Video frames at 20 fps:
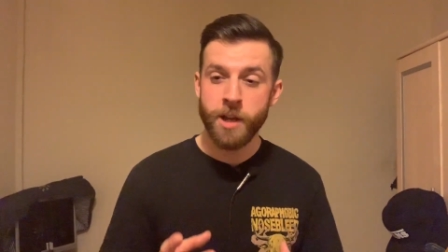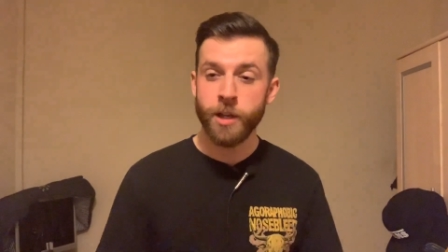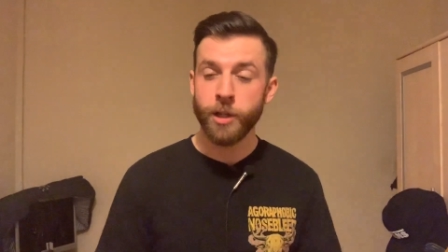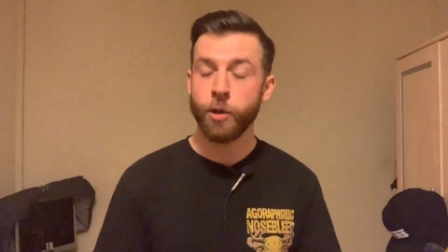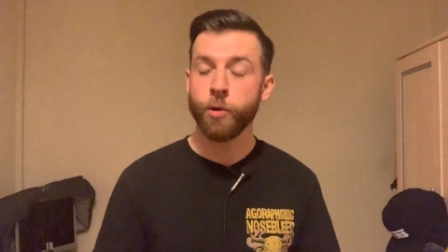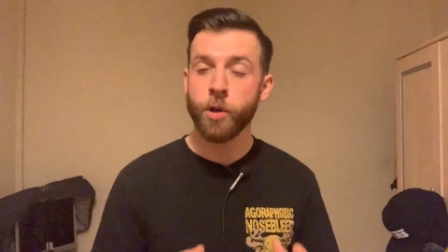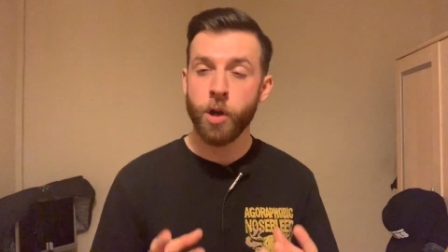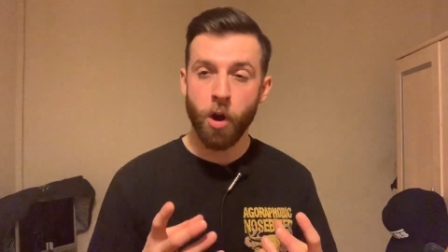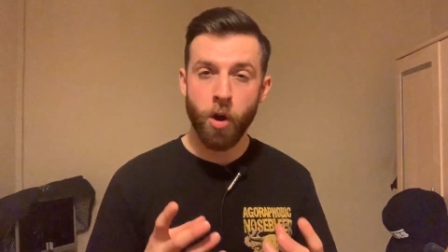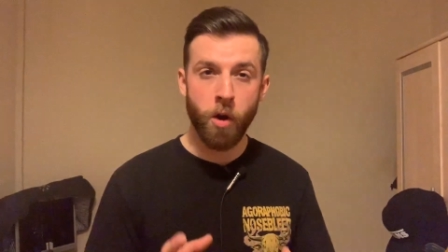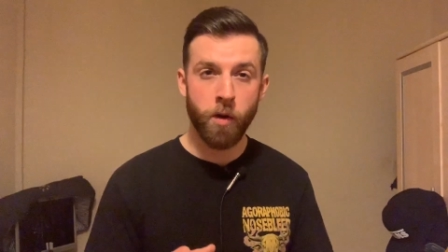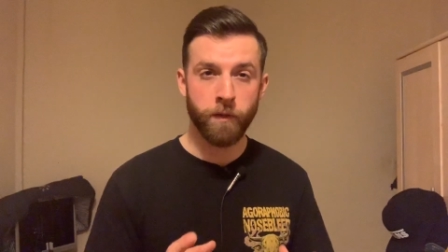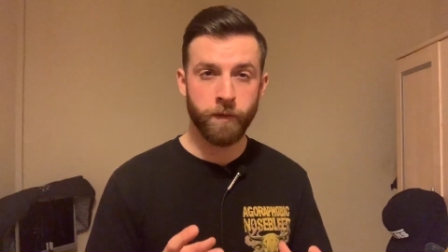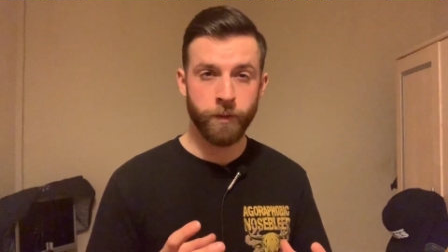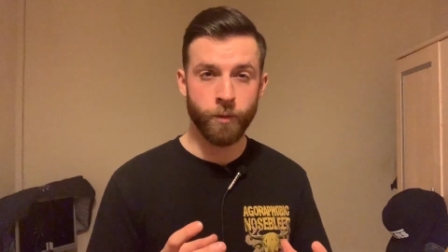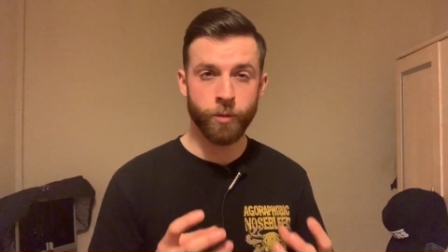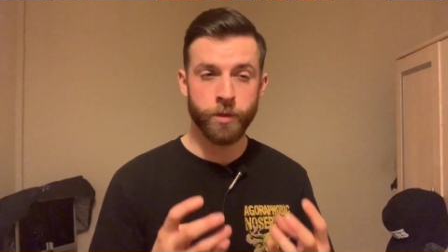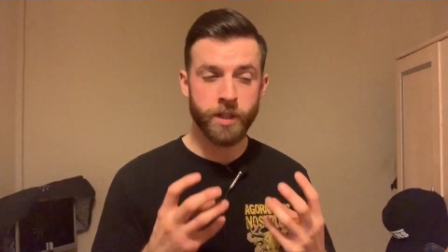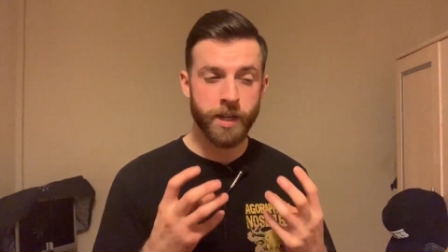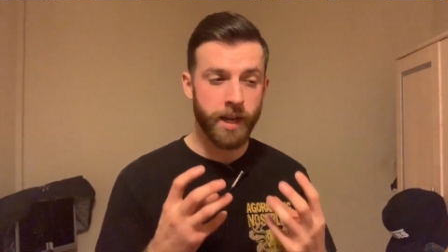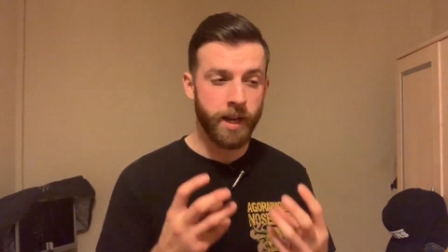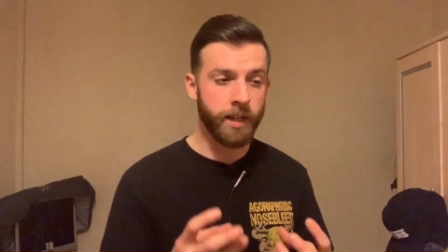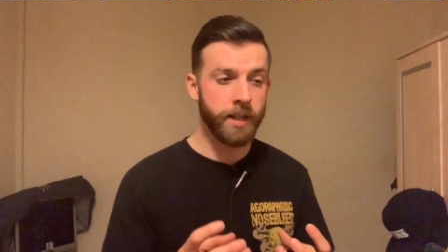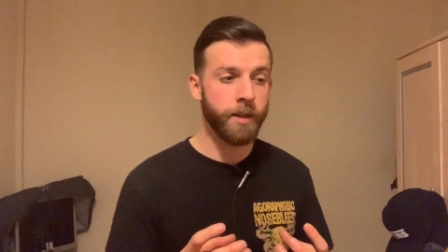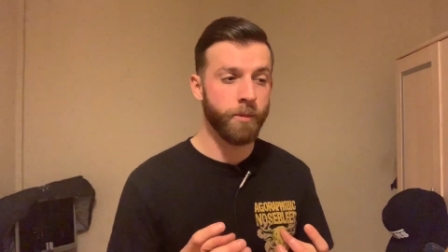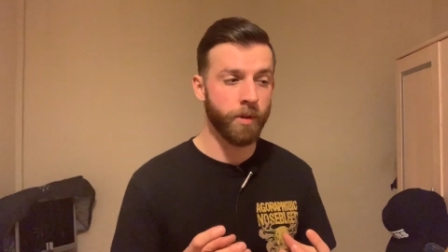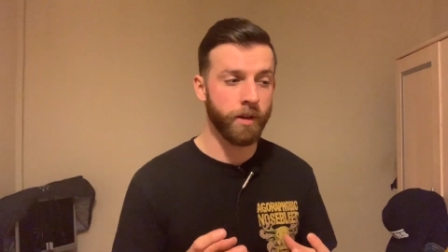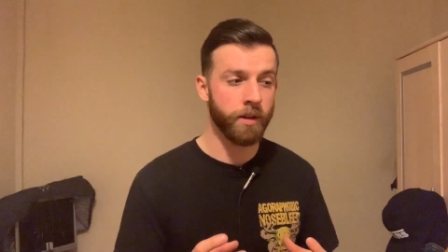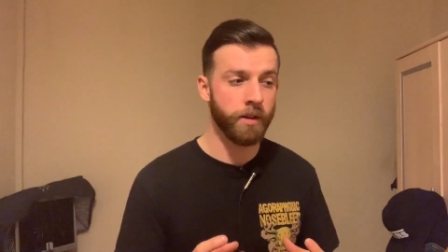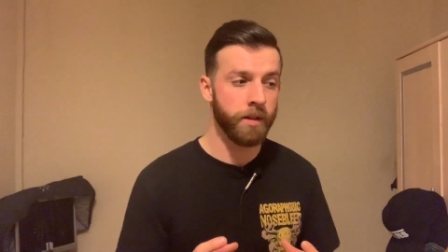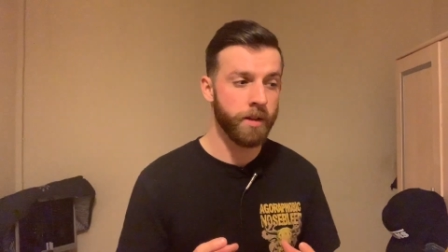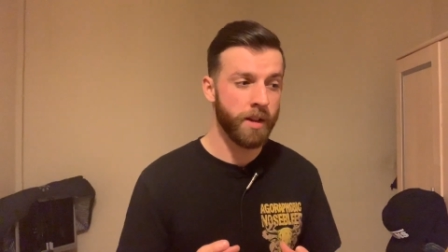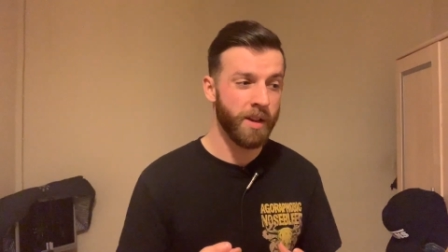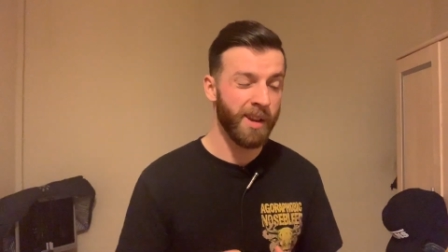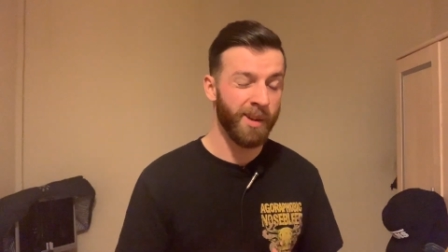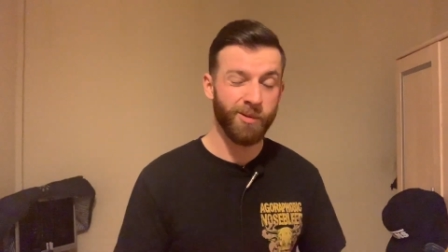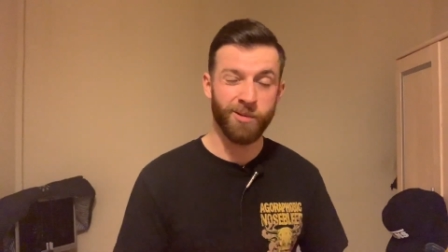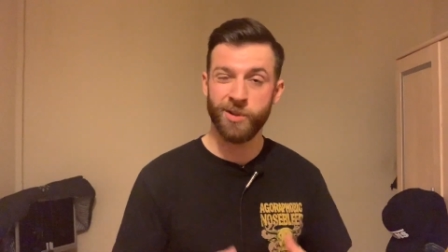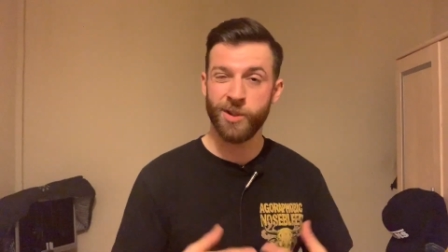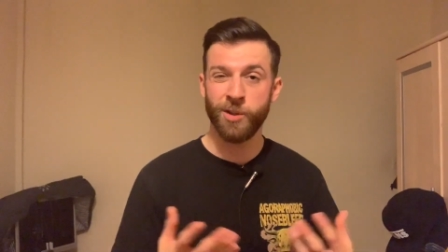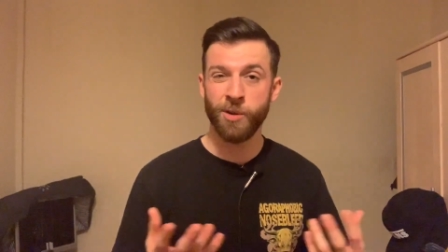You can't force anyone or to